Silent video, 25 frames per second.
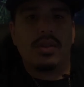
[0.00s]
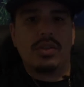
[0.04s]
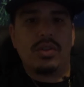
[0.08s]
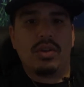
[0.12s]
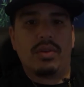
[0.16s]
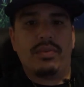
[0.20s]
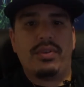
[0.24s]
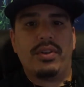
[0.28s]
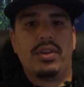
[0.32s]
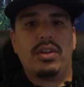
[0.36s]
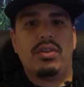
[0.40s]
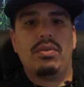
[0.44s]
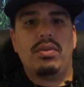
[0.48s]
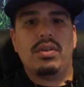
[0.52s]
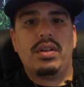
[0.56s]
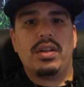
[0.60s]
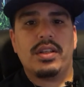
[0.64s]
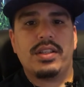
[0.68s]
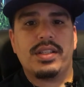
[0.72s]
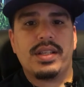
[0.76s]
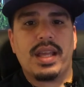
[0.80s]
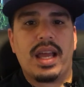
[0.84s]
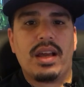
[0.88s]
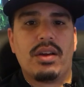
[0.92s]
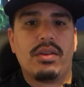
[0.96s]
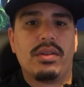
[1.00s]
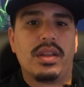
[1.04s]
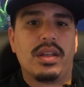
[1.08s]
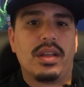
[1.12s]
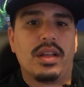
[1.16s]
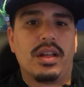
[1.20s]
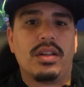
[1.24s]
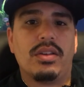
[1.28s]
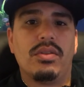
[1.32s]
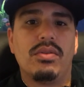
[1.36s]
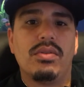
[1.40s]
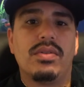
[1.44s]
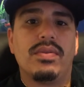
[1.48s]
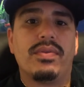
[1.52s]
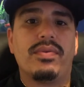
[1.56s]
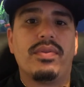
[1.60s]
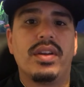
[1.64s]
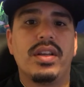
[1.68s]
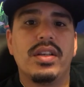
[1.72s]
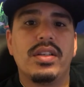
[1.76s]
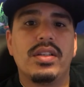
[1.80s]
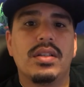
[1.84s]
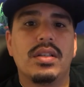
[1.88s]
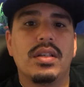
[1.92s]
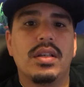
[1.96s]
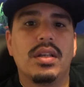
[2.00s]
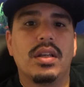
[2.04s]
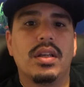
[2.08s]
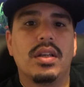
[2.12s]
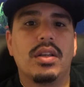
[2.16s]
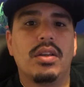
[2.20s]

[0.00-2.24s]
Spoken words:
So if you're doing a cycle that includes fish,